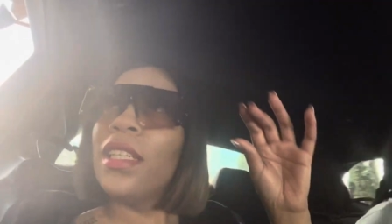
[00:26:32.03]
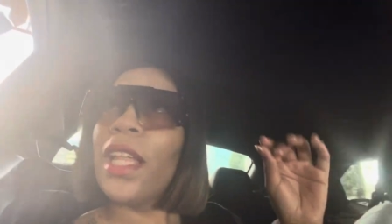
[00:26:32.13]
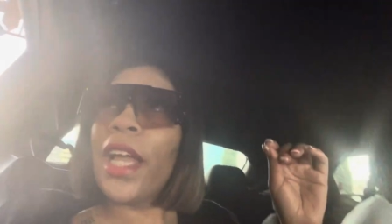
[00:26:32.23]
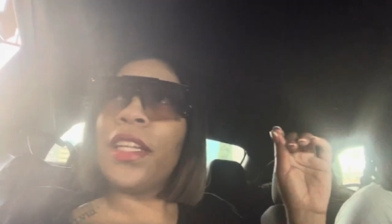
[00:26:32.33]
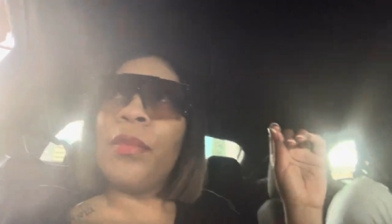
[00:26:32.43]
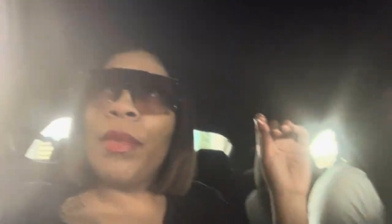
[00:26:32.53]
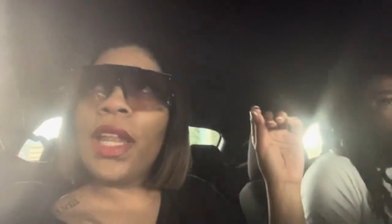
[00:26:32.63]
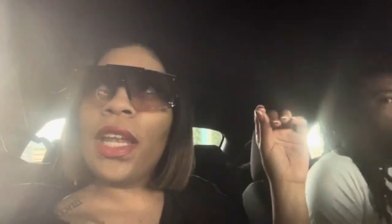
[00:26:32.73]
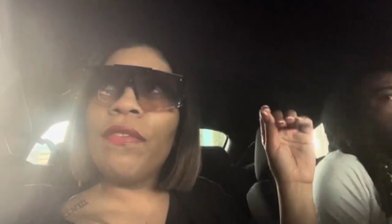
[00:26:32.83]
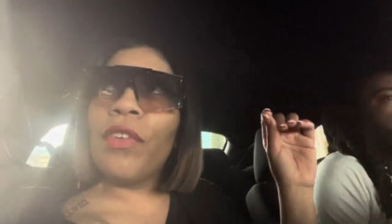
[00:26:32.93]
like the
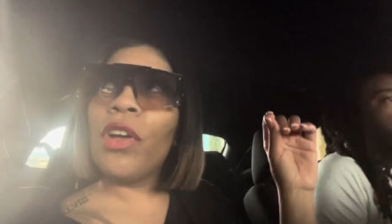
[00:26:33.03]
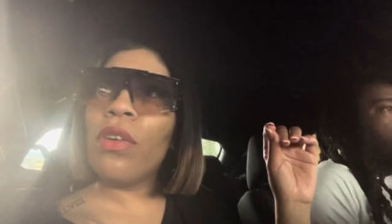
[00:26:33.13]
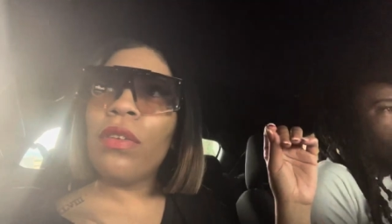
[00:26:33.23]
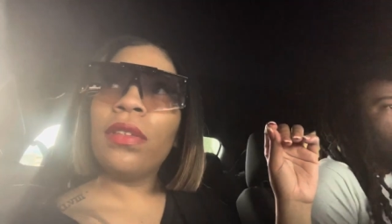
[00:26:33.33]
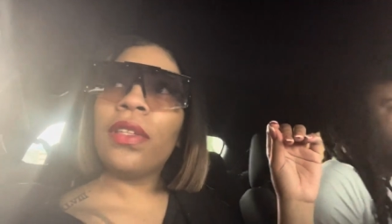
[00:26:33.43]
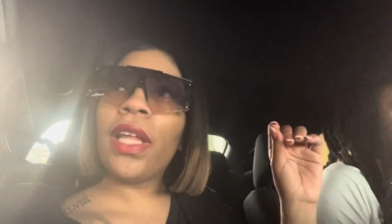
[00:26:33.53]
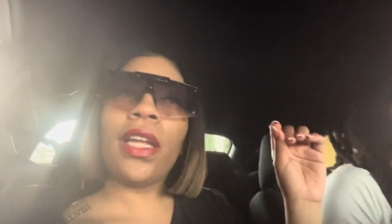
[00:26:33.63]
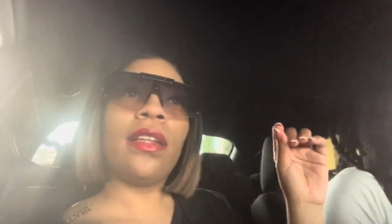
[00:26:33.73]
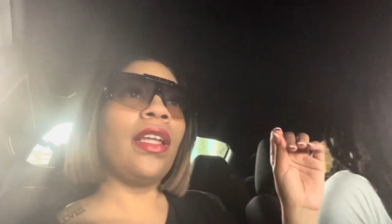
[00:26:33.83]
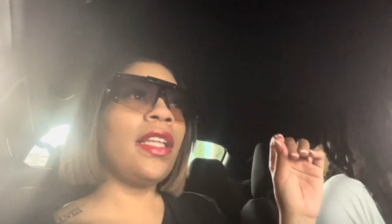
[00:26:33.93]
medieval, like
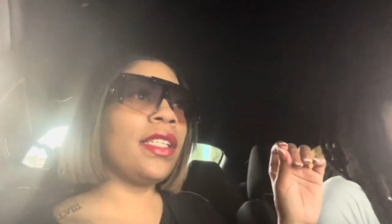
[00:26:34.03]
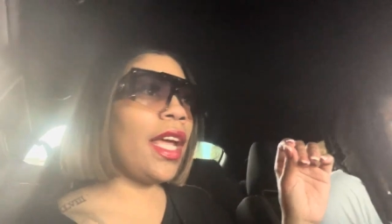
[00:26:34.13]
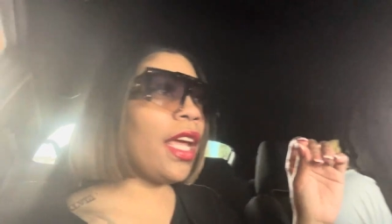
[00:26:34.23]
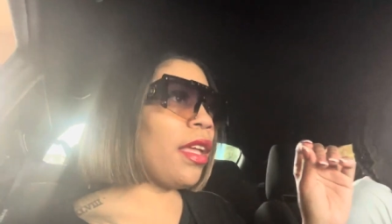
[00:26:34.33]
it's like